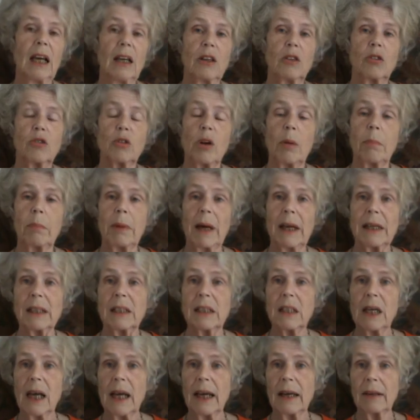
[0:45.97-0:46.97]
and dropped back
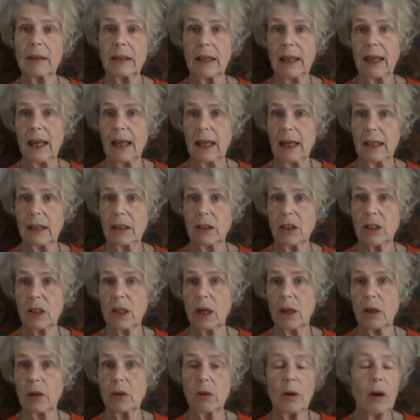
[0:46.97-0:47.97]
down again.
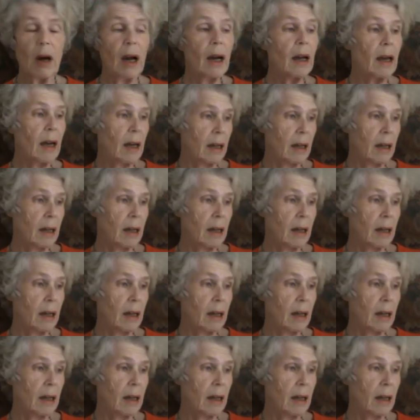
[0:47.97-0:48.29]
So